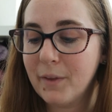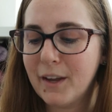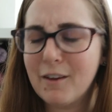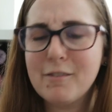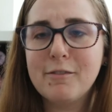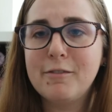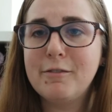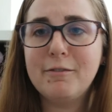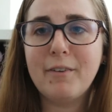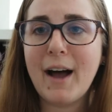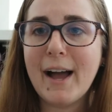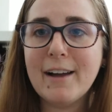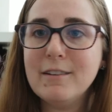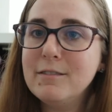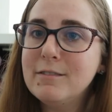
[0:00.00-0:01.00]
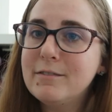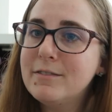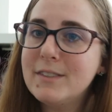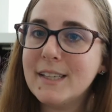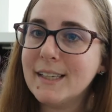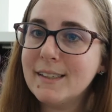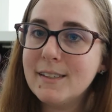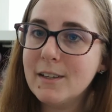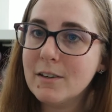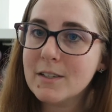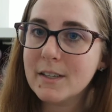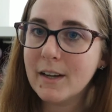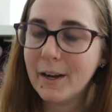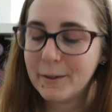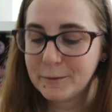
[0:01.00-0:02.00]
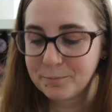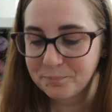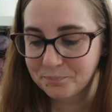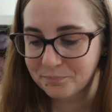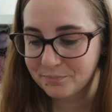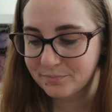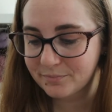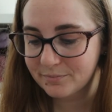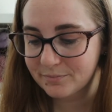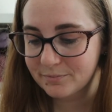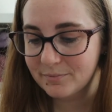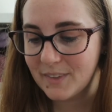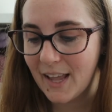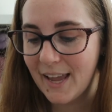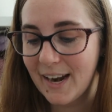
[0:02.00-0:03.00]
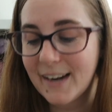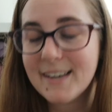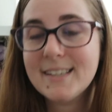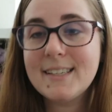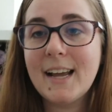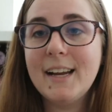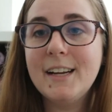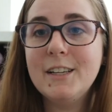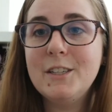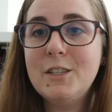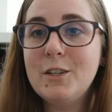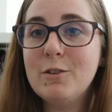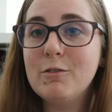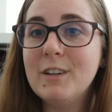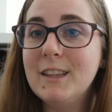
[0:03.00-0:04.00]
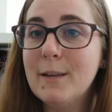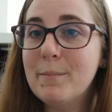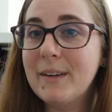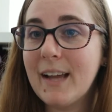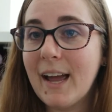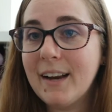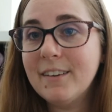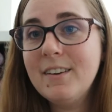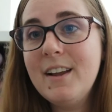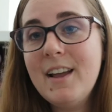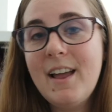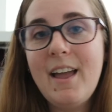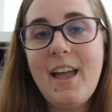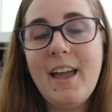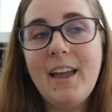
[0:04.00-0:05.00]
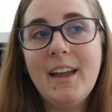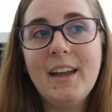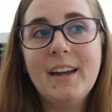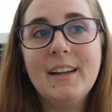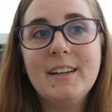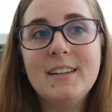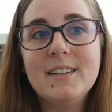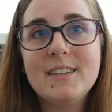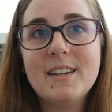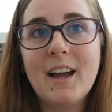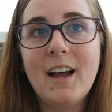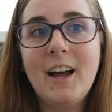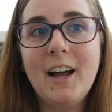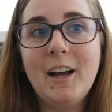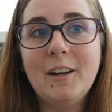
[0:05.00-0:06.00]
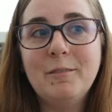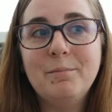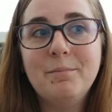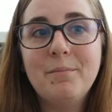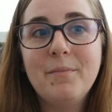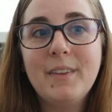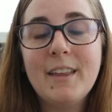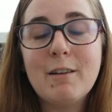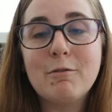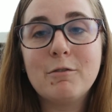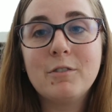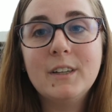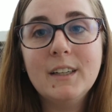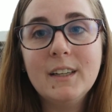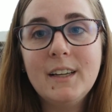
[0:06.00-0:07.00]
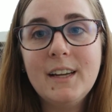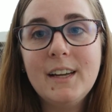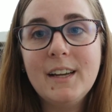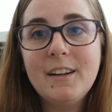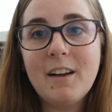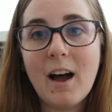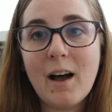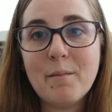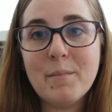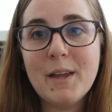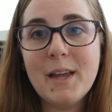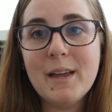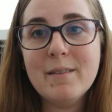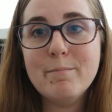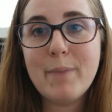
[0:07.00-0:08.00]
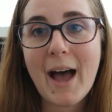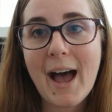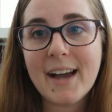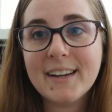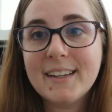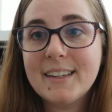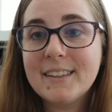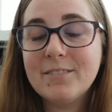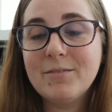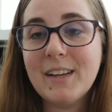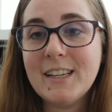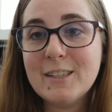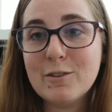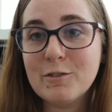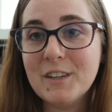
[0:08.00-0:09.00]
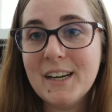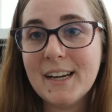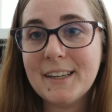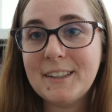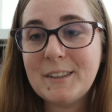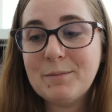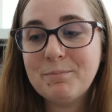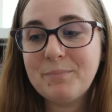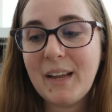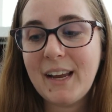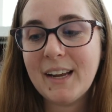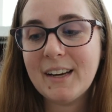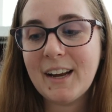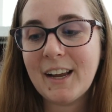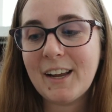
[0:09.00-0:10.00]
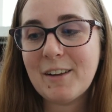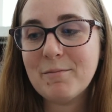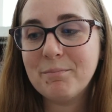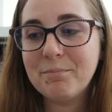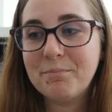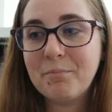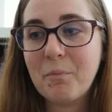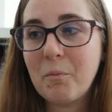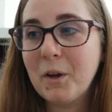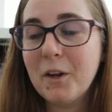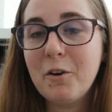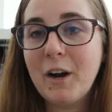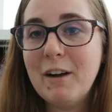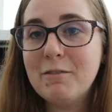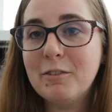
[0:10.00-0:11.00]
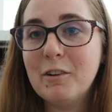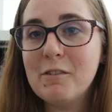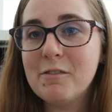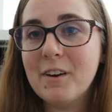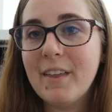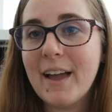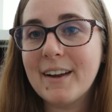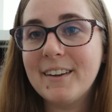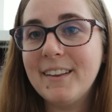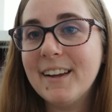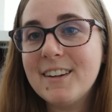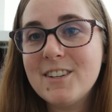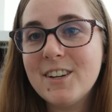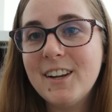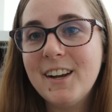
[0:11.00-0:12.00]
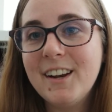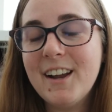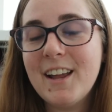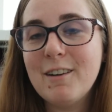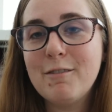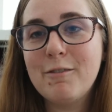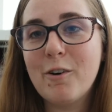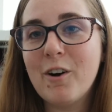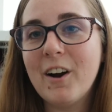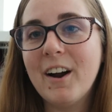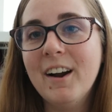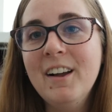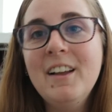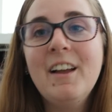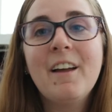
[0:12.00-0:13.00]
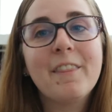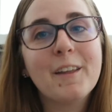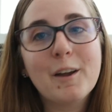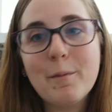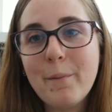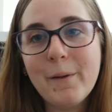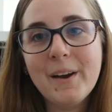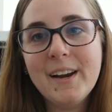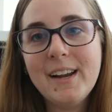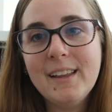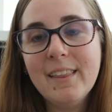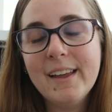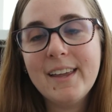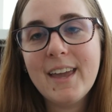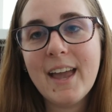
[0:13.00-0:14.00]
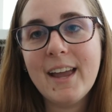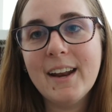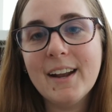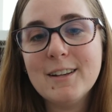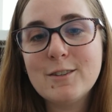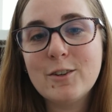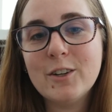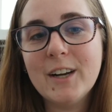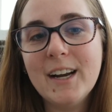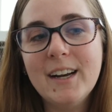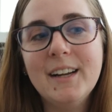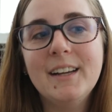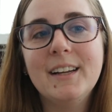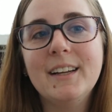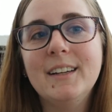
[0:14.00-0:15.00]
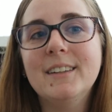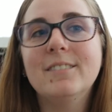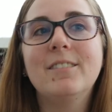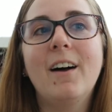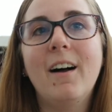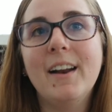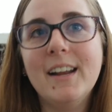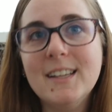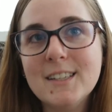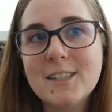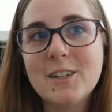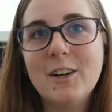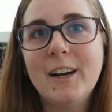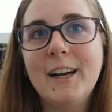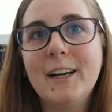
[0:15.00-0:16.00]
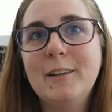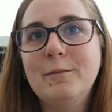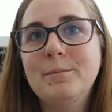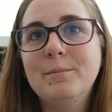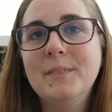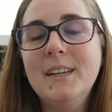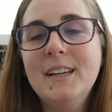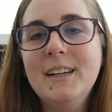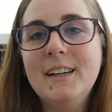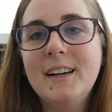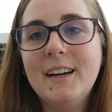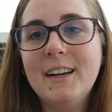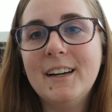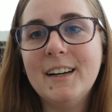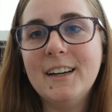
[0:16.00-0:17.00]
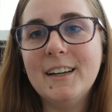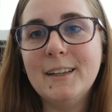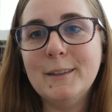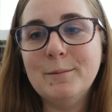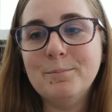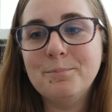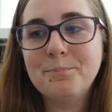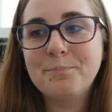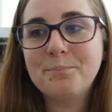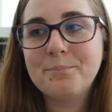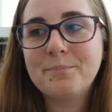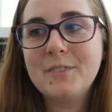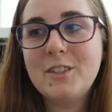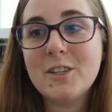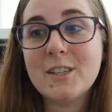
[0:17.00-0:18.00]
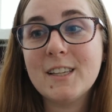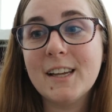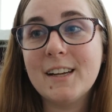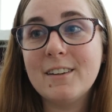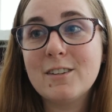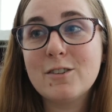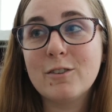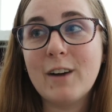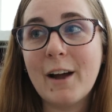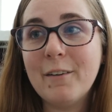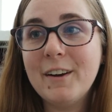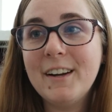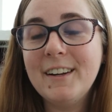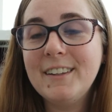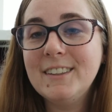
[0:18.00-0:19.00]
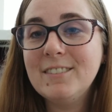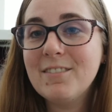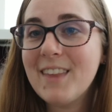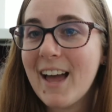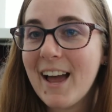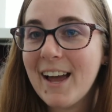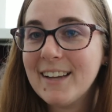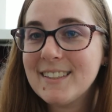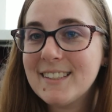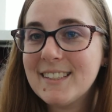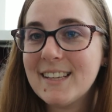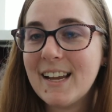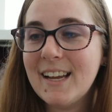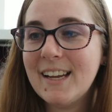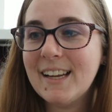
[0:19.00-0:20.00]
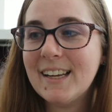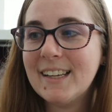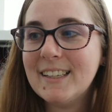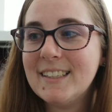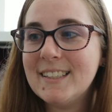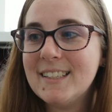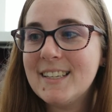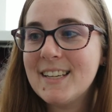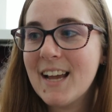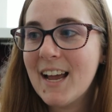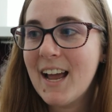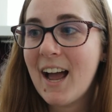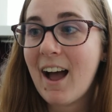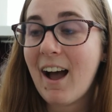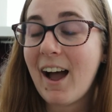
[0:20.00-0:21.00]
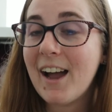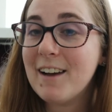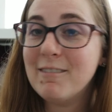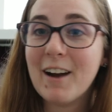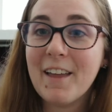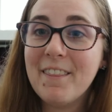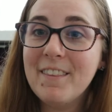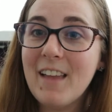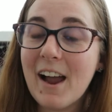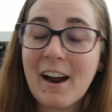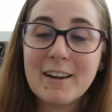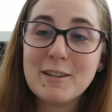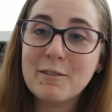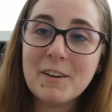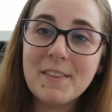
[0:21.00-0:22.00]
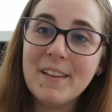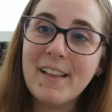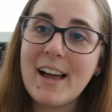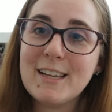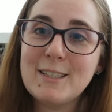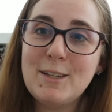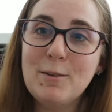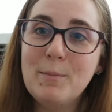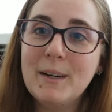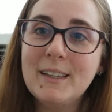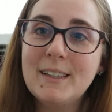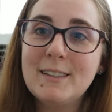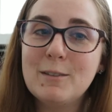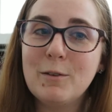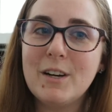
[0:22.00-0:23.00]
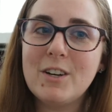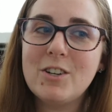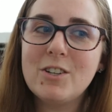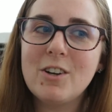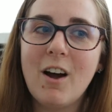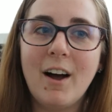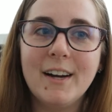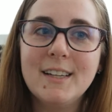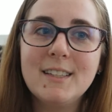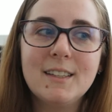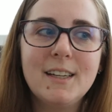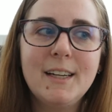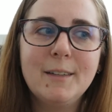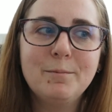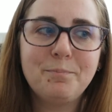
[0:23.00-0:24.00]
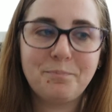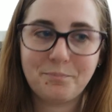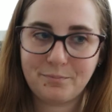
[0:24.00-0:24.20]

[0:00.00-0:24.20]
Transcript: like five, six years ago. And I decided to read them again. And um, that really got me back into reading. And I'm really grateful for that collection and for the community that Kate has created on Instagram. Um, just like surrounding that and I read, I got to read the last two books, which honestly,